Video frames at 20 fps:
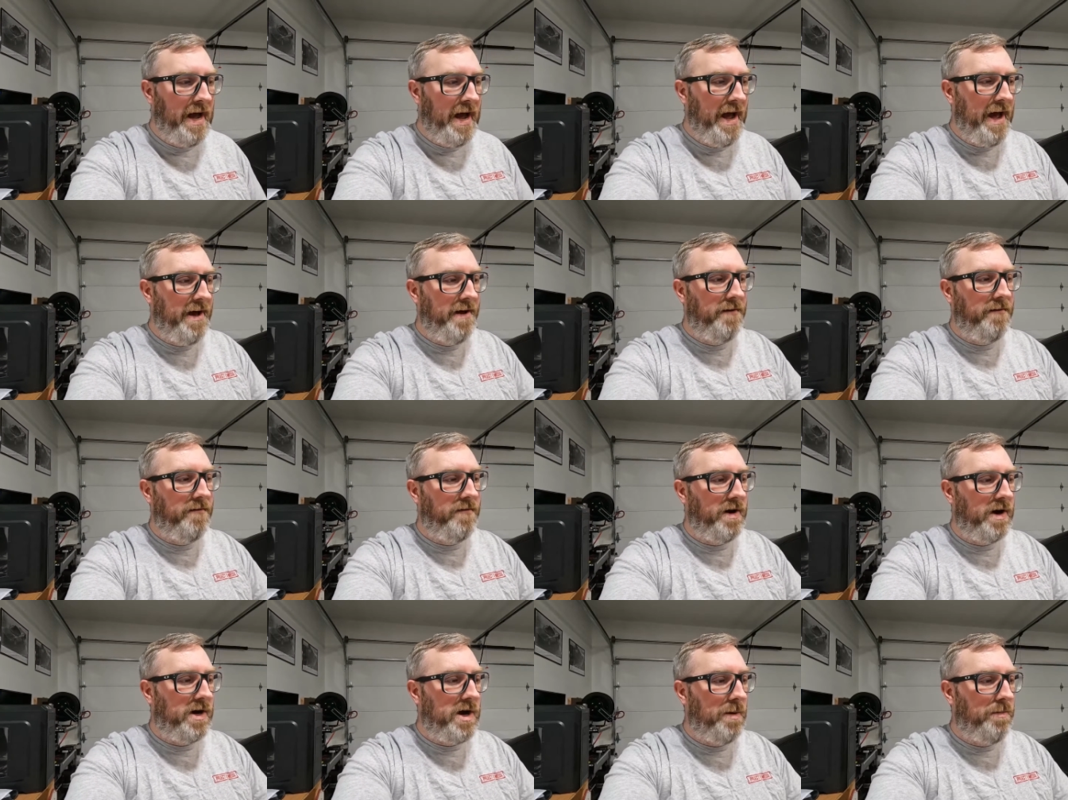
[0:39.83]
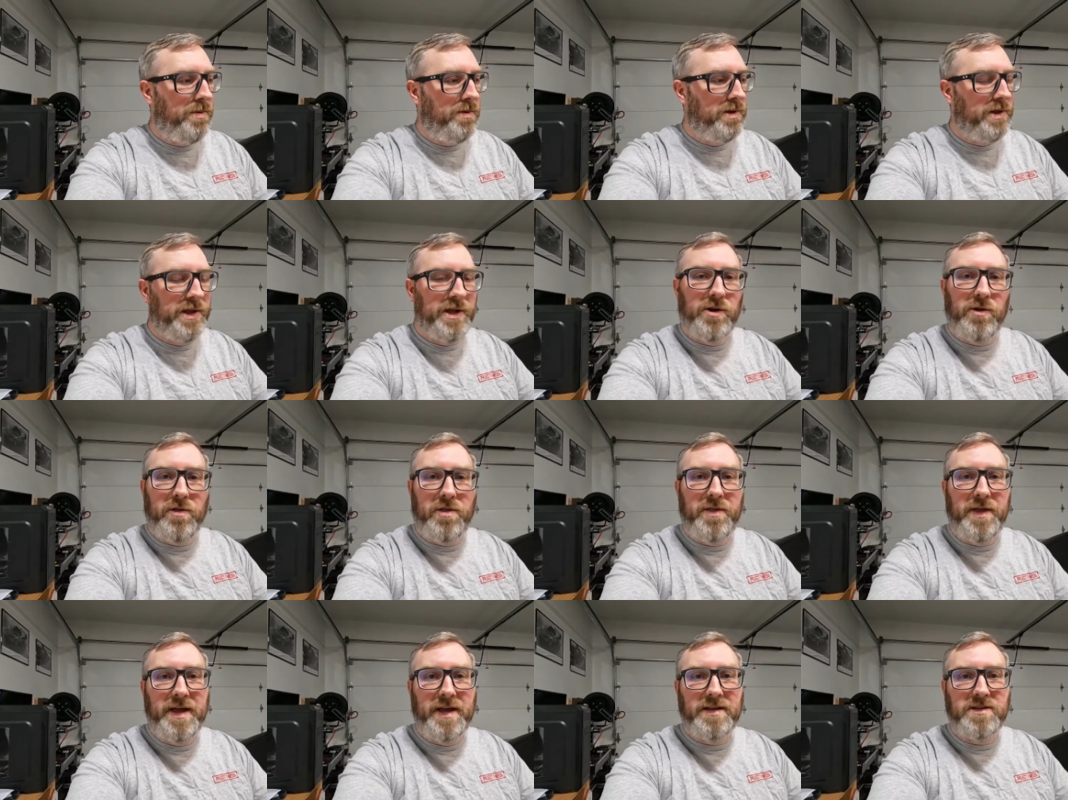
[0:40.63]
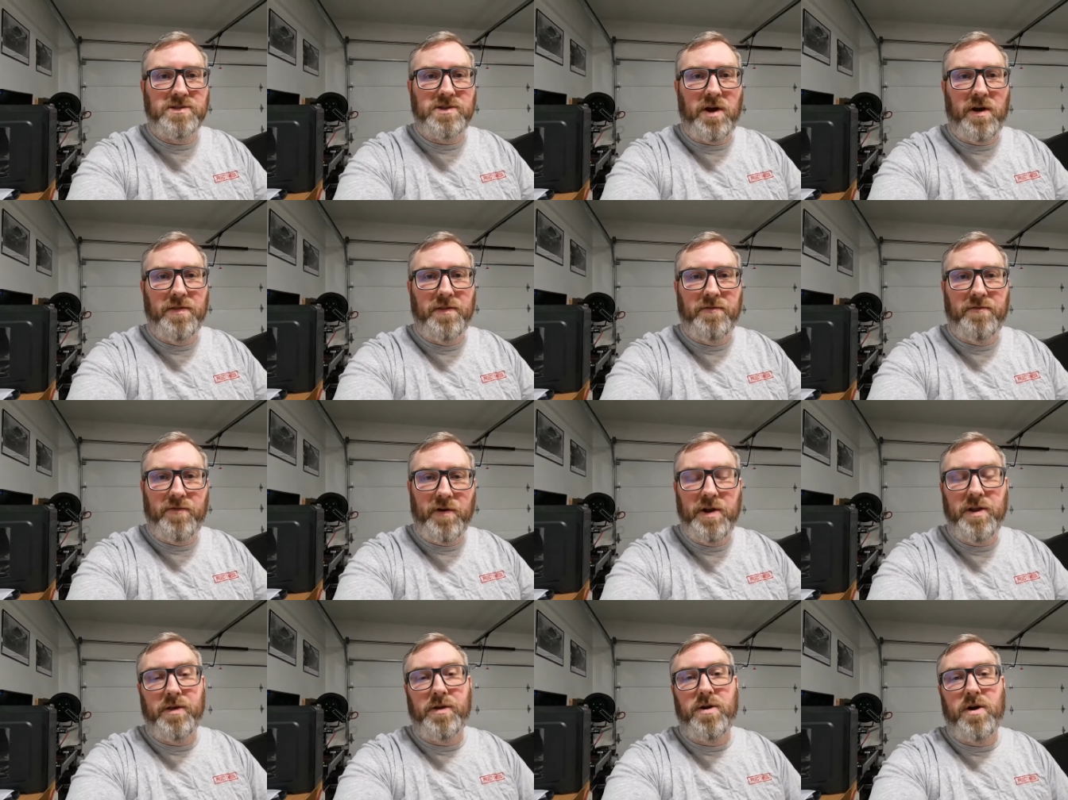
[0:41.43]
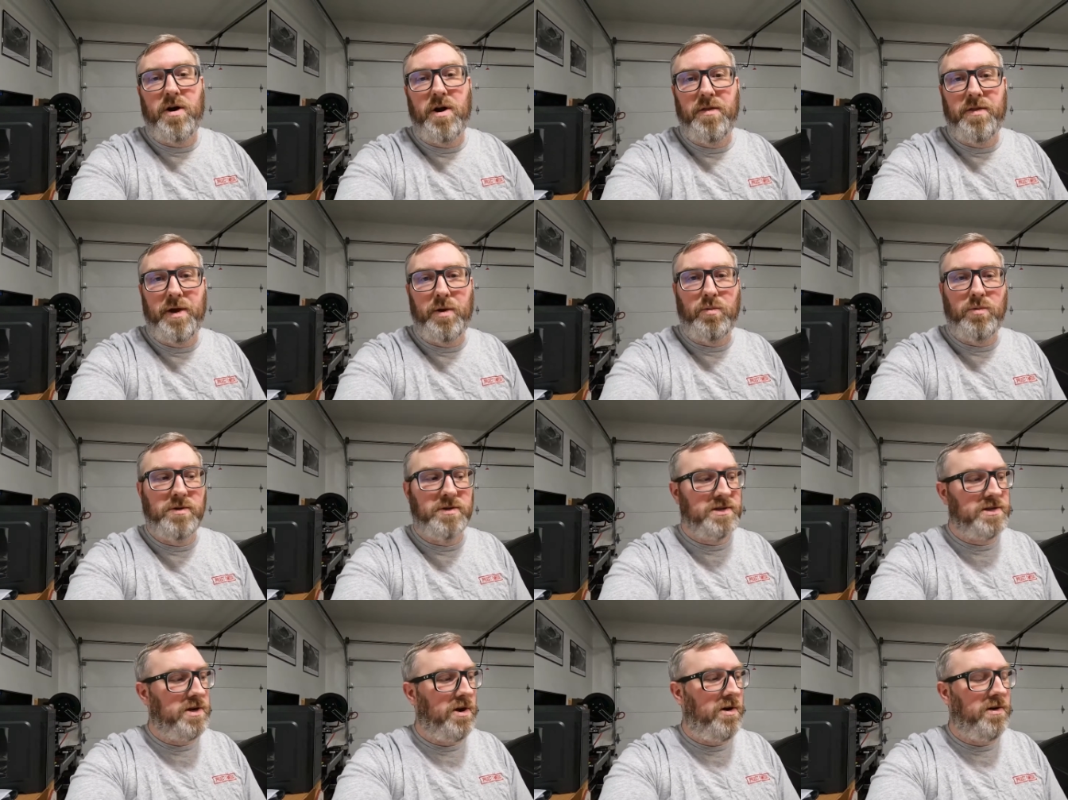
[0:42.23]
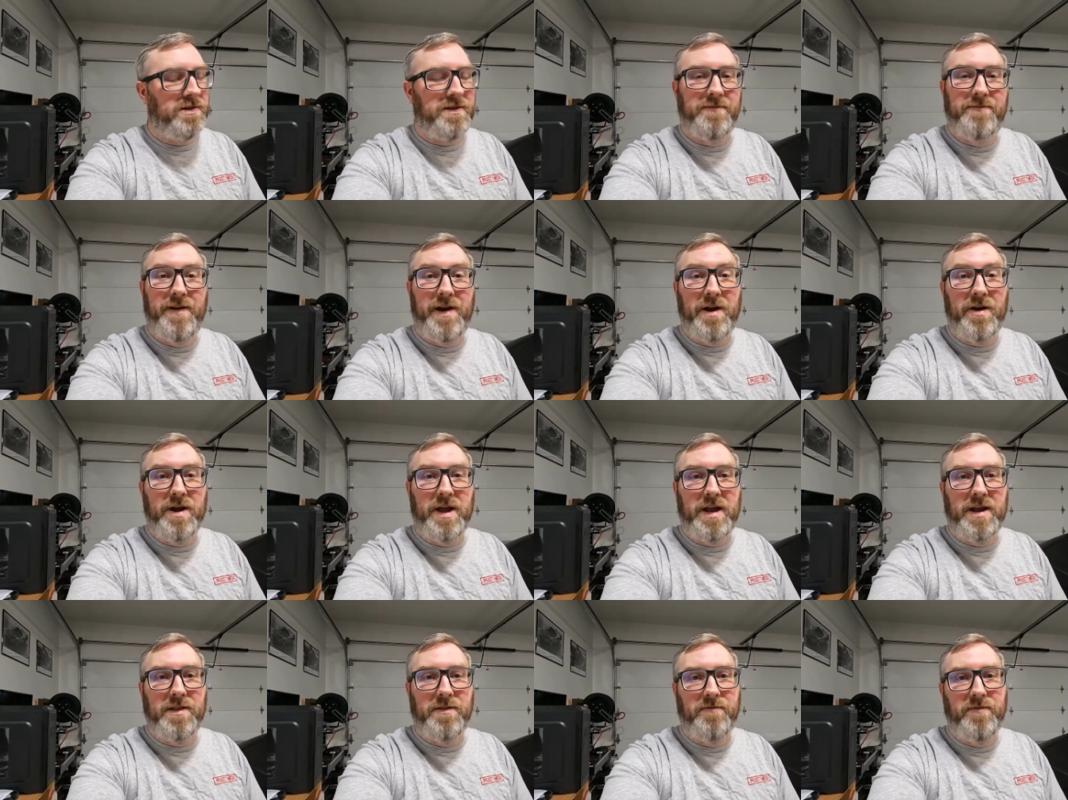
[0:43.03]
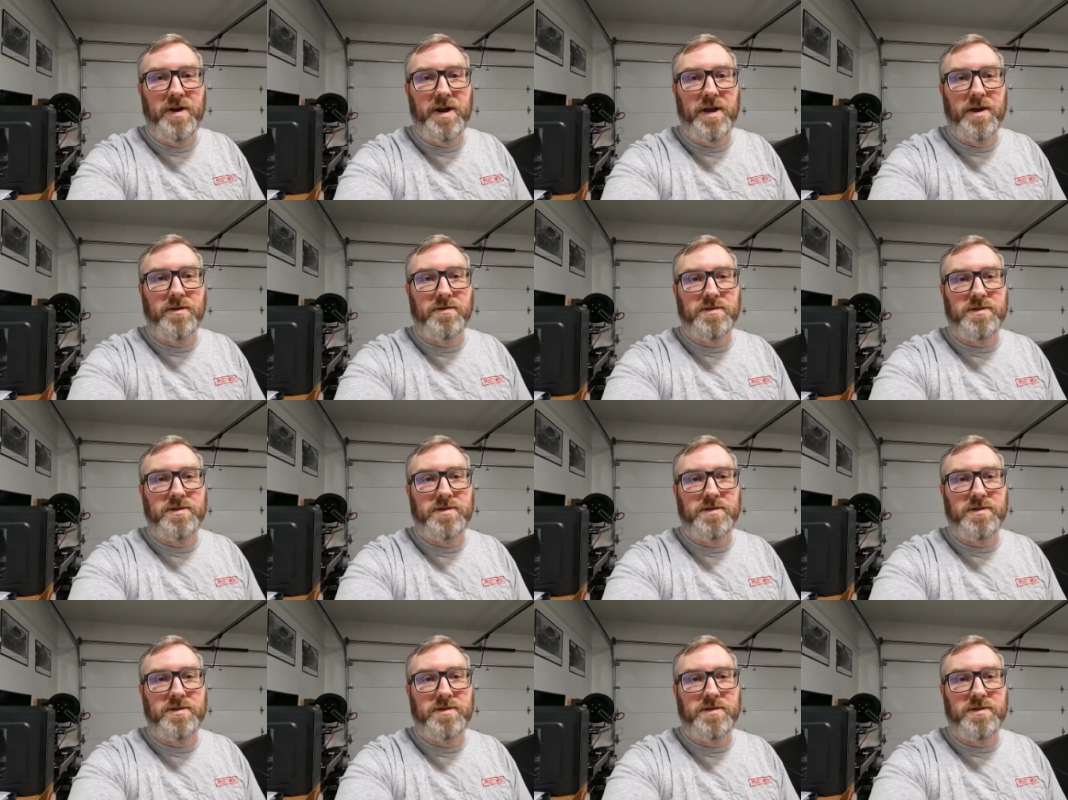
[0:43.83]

I have a couple little things on the front of the car that we'll install at the very end of the video.